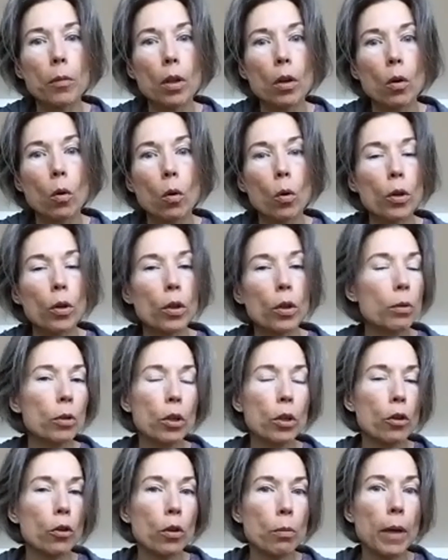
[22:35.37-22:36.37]
Or
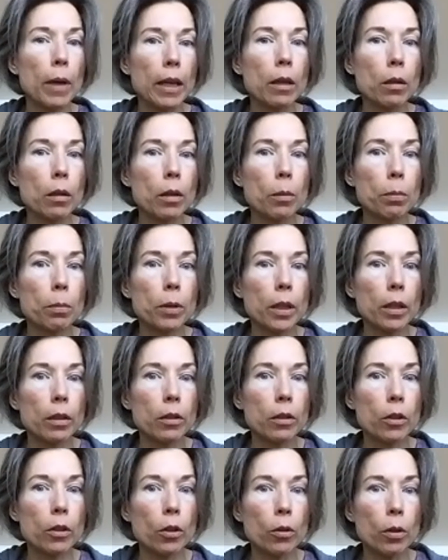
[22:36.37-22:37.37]
you can make it
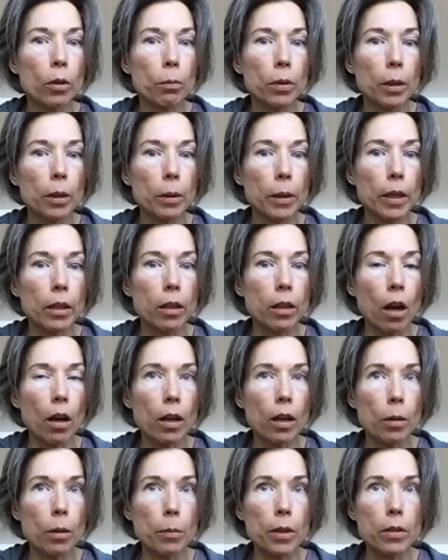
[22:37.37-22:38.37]
completely
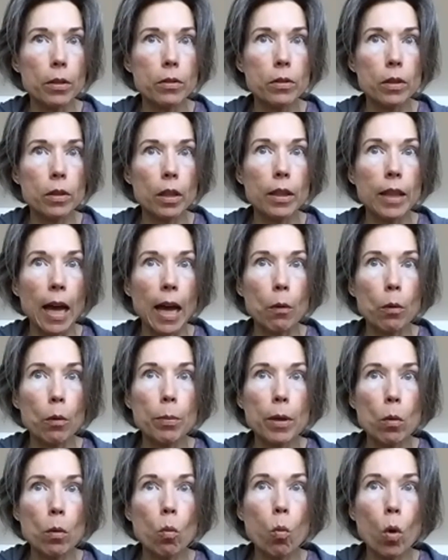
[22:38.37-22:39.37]
anonymous, and that would
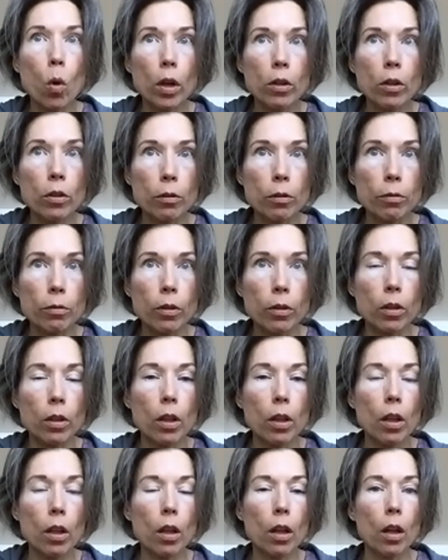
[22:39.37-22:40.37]
be wonderful.
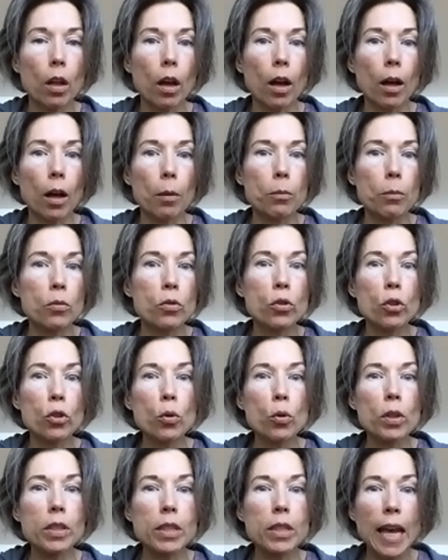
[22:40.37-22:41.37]
So you
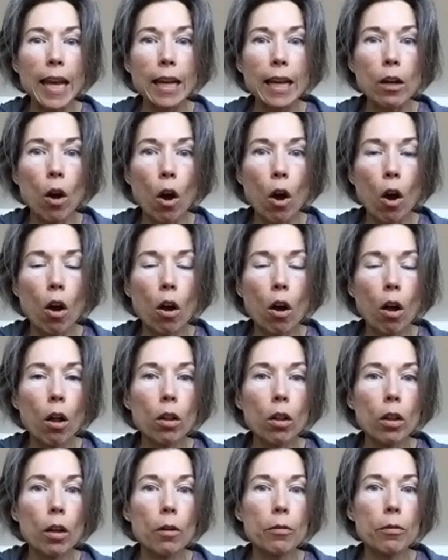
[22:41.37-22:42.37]
could take all
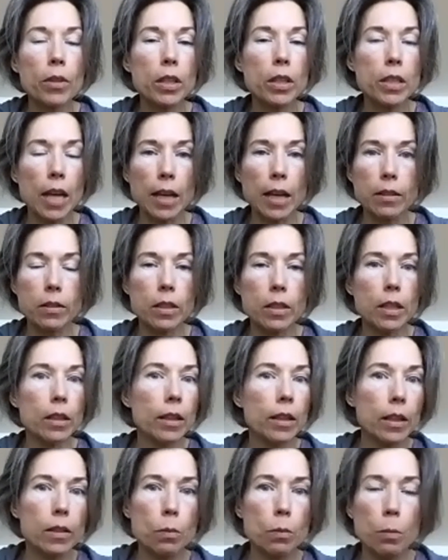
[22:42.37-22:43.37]
of the testing
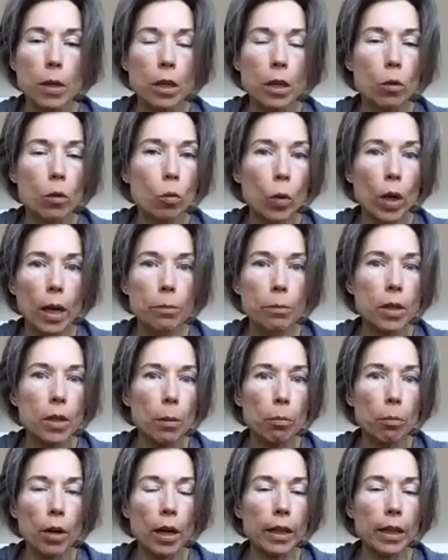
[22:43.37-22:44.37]
that's being ramped up
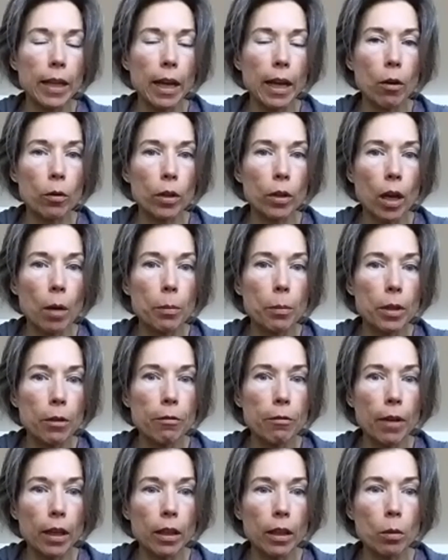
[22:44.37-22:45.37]
right now and coming
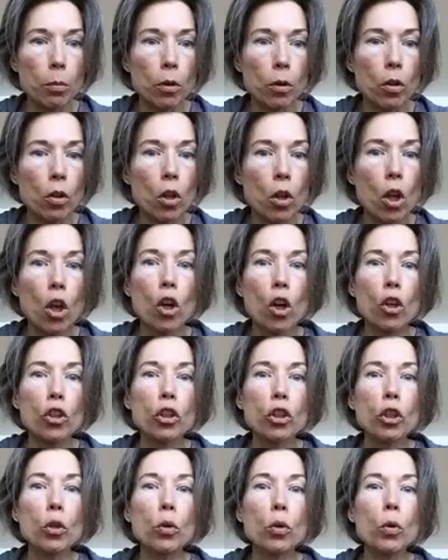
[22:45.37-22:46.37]
available.
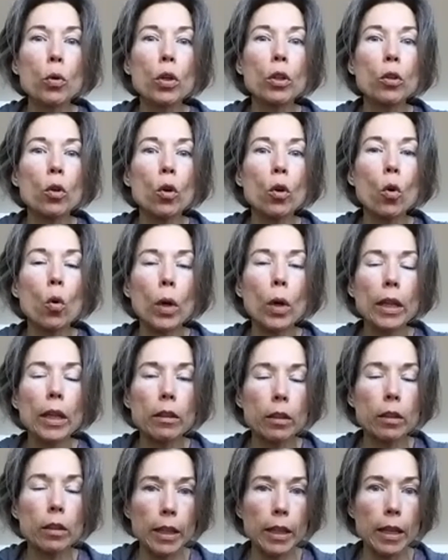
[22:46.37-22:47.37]
You can
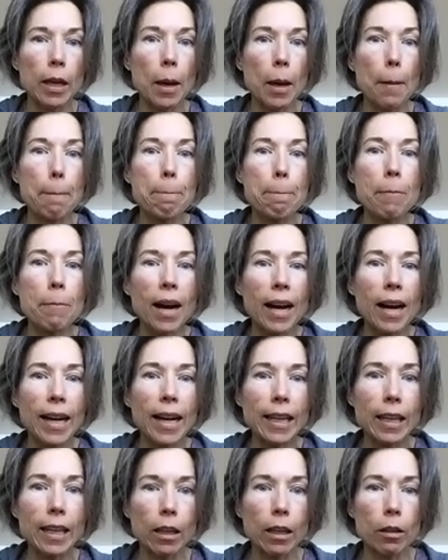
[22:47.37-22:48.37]
quickly mine
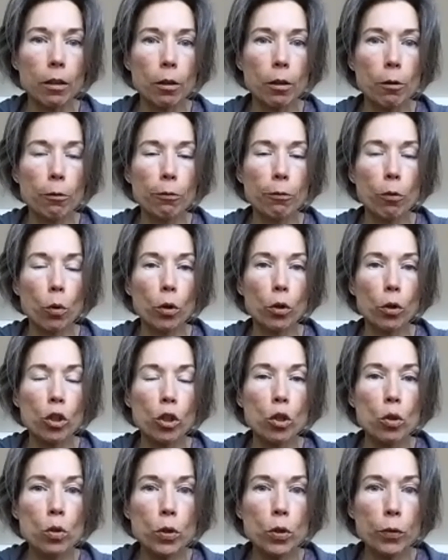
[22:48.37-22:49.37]
it for
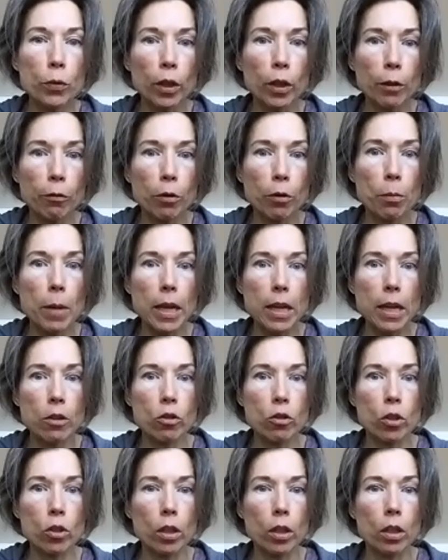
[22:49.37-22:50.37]
useful
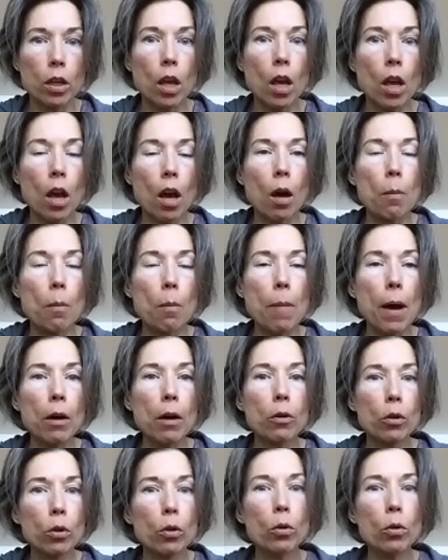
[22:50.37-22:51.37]
information about
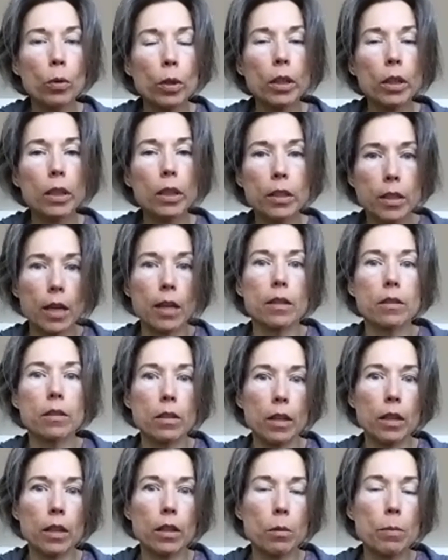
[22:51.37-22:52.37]
who really does
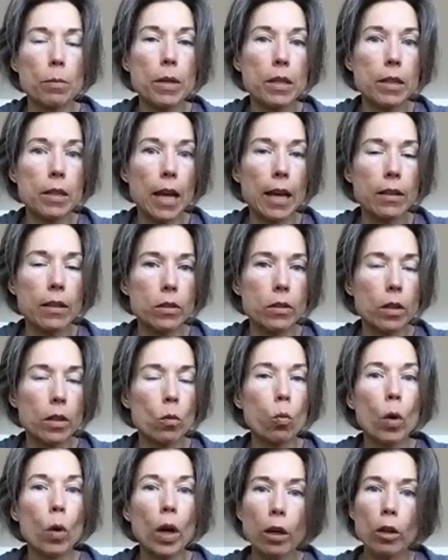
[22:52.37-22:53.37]
need to be tested.
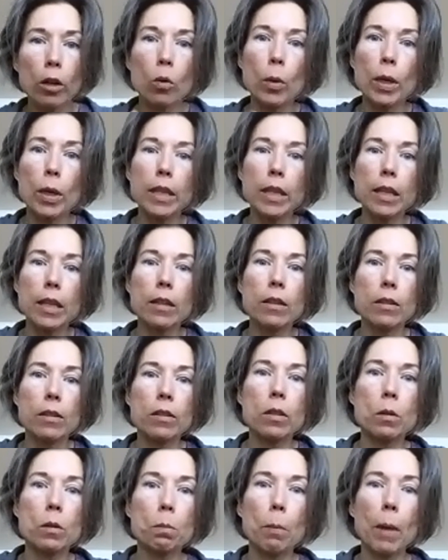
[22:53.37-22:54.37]
Where do we need to
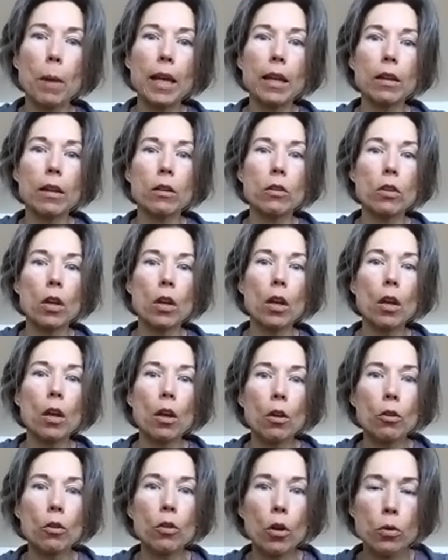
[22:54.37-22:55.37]
spend
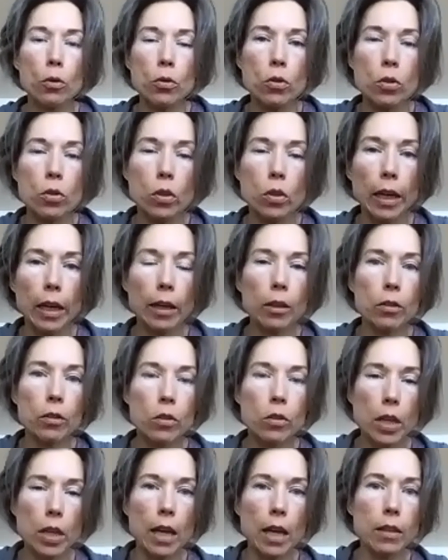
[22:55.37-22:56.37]
those scarce
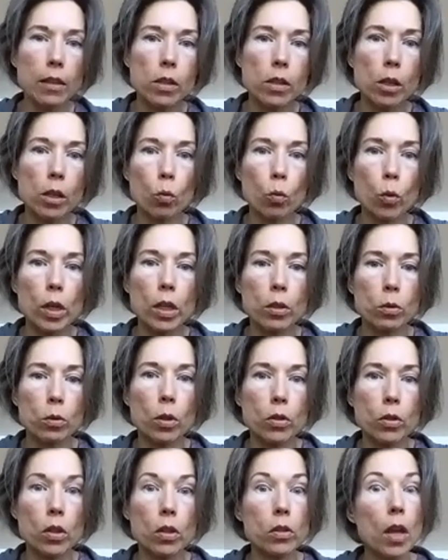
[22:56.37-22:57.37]
testing
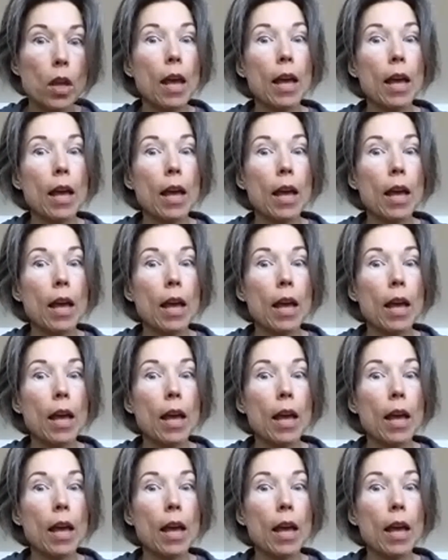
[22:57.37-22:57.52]
resources?